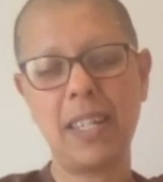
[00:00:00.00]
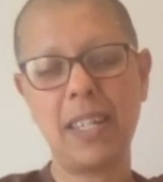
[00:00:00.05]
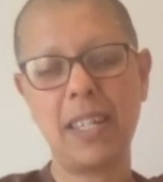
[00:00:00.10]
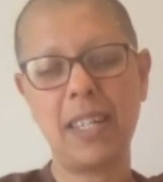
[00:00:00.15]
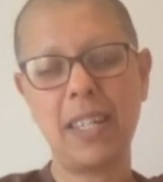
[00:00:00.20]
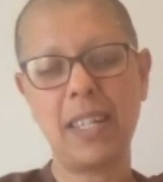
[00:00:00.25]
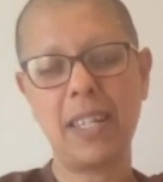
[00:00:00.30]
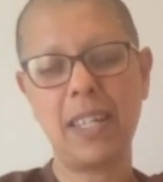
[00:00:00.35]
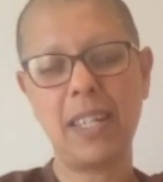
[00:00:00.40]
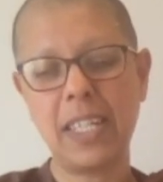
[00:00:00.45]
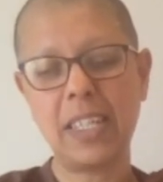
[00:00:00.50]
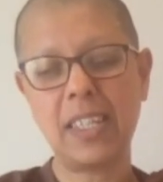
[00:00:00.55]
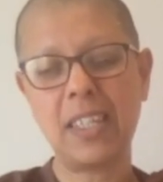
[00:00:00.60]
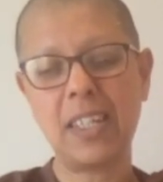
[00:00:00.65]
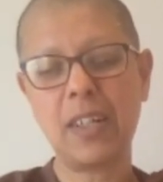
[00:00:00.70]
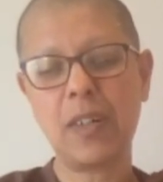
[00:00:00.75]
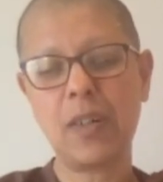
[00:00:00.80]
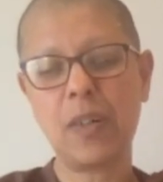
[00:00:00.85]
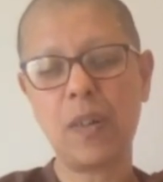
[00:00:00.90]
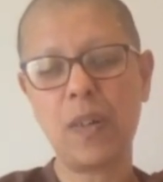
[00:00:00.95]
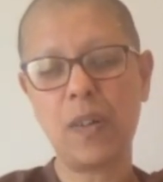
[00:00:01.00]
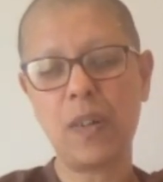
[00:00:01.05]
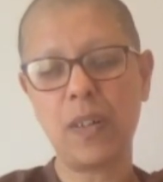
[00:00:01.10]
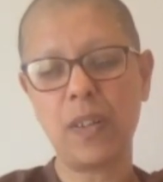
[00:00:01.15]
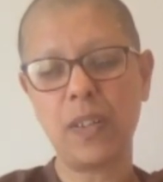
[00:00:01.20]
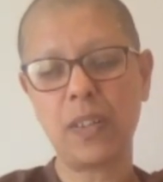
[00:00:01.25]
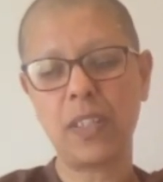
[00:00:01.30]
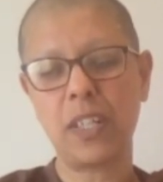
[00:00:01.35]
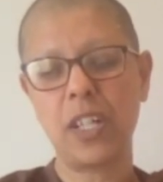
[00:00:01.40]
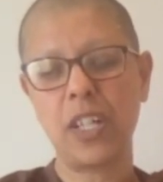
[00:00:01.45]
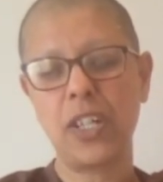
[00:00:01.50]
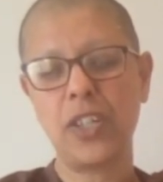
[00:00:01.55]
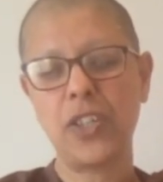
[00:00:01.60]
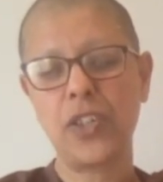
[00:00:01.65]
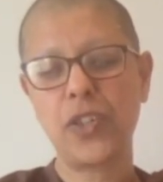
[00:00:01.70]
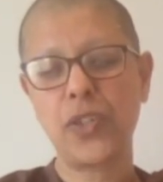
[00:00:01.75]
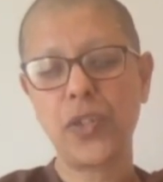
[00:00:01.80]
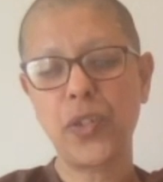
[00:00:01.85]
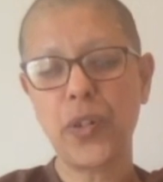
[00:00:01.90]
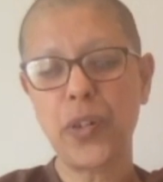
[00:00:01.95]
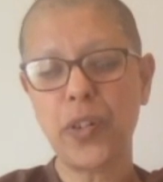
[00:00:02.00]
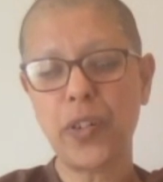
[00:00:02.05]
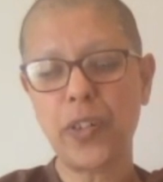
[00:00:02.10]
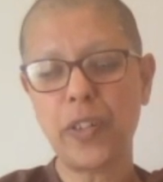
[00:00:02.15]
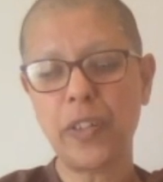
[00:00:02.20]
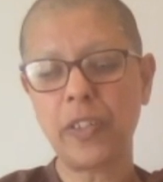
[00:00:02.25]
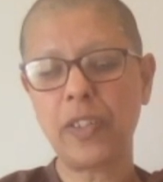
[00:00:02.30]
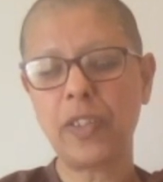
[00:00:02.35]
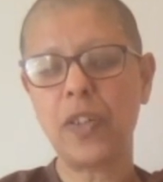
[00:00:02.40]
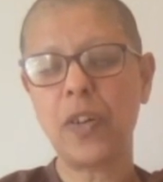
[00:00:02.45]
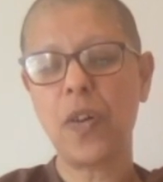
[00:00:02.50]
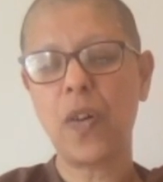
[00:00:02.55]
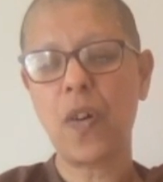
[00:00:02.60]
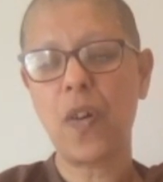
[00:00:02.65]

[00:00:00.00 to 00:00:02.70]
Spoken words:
this is the cause, source,